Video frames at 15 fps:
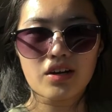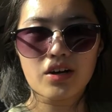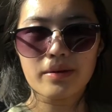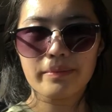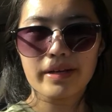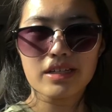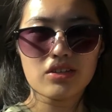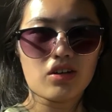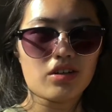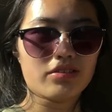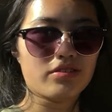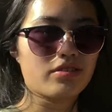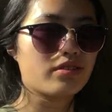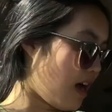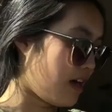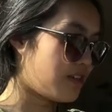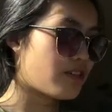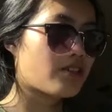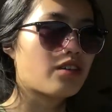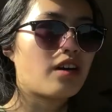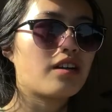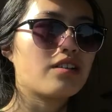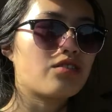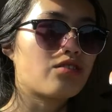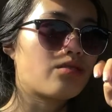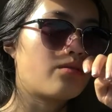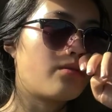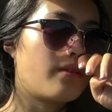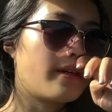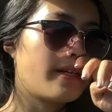our McDonald's. I just got a
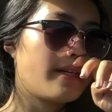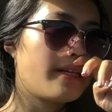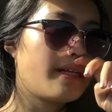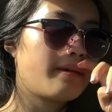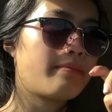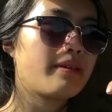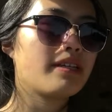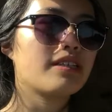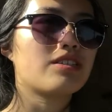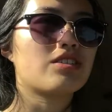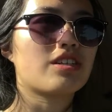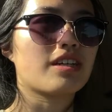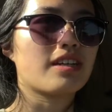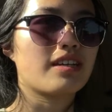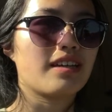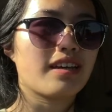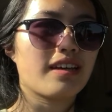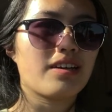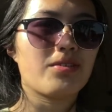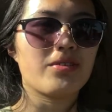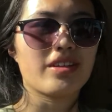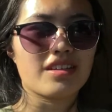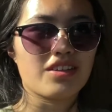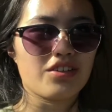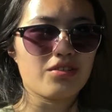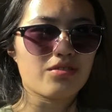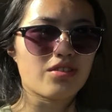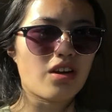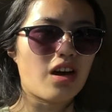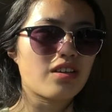20 piece chicken nugget with a new
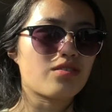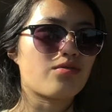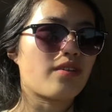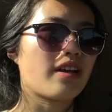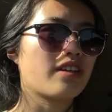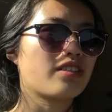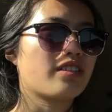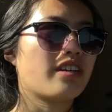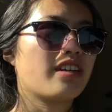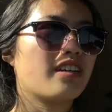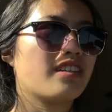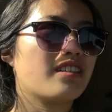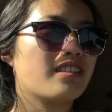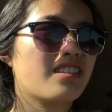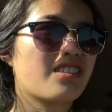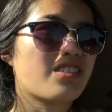sauce, ranch, and